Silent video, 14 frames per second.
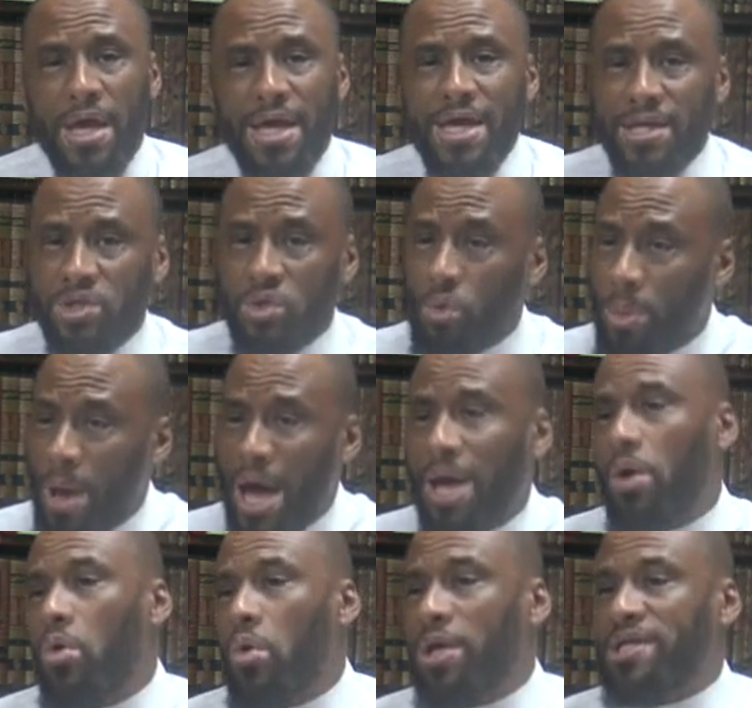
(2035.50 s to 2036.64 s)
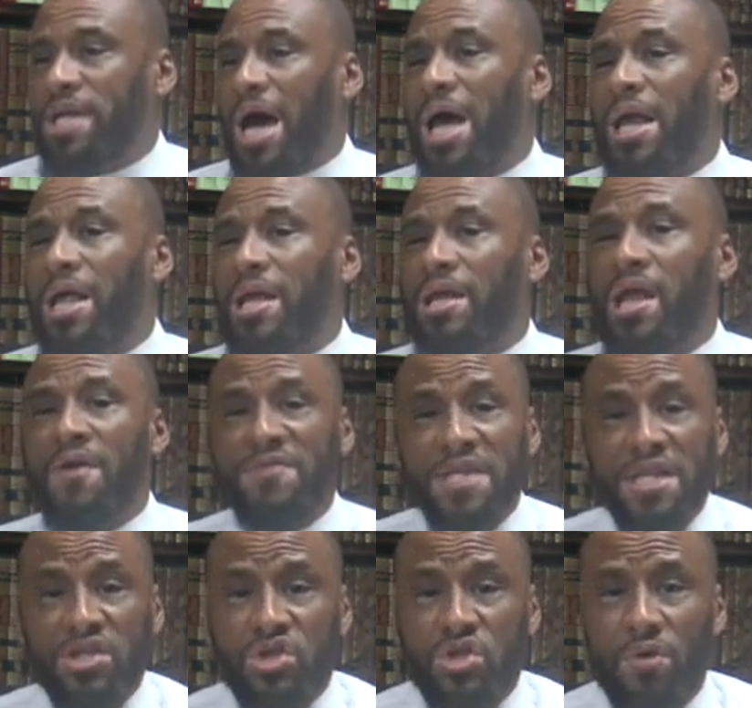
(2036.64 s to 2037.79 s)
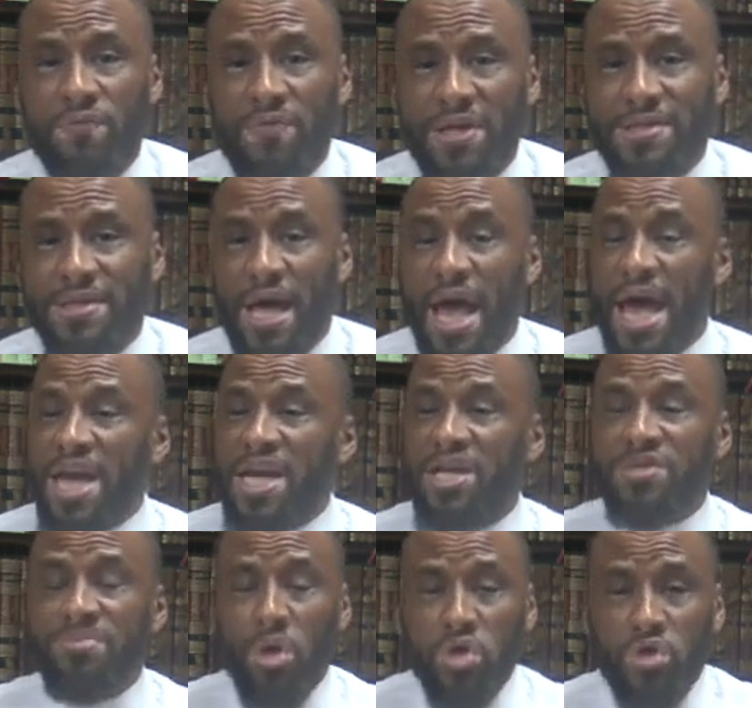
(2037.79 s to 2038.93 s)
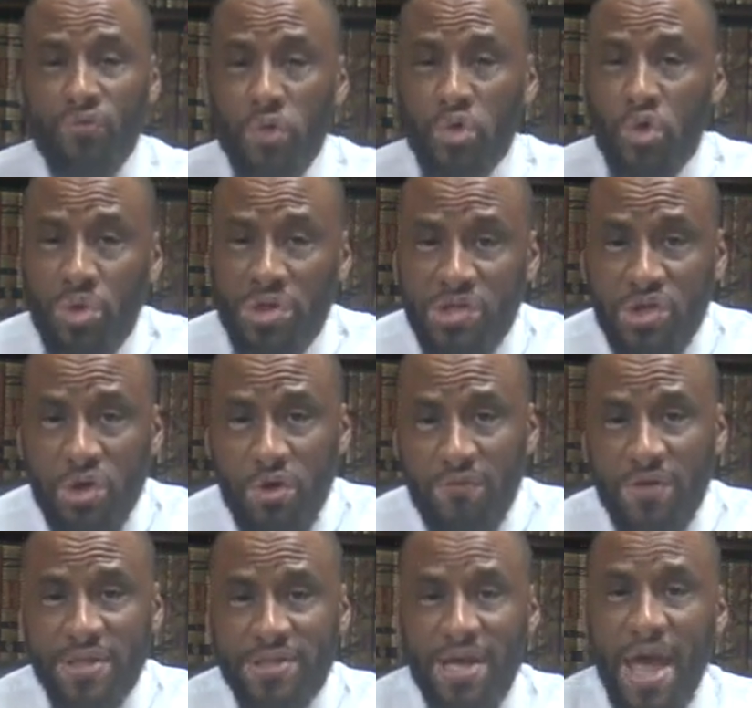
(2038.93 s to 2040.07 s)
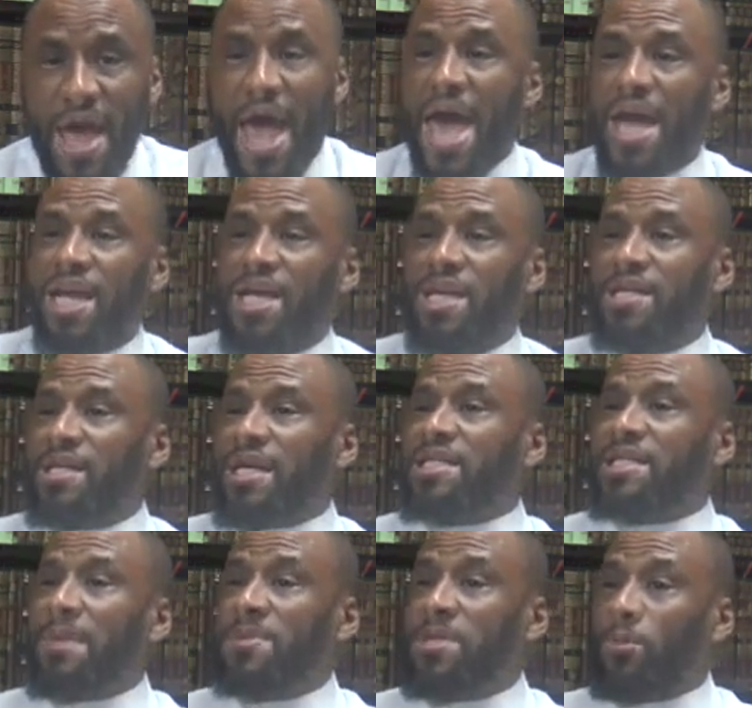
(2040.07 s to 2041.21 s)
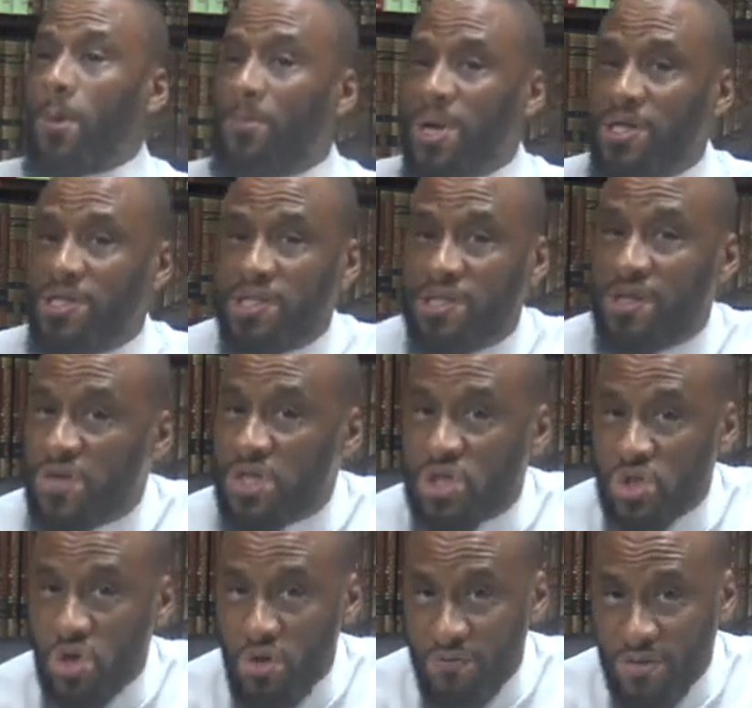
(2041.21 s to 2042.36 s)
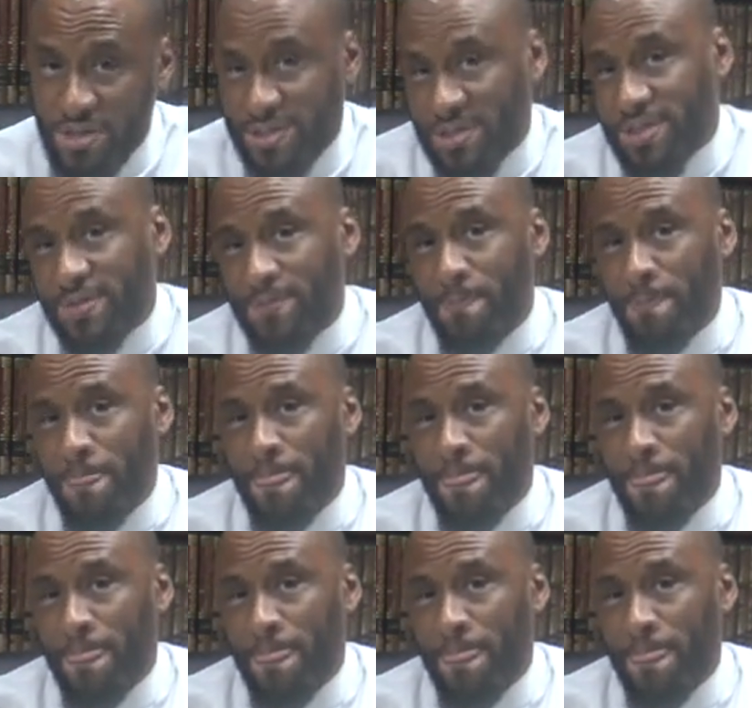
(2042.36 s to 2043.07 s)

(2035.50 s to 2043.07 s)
He subhanahu wa ta'ala loves his servants and he is merciful to his servants and he accepts the repentance of his servants.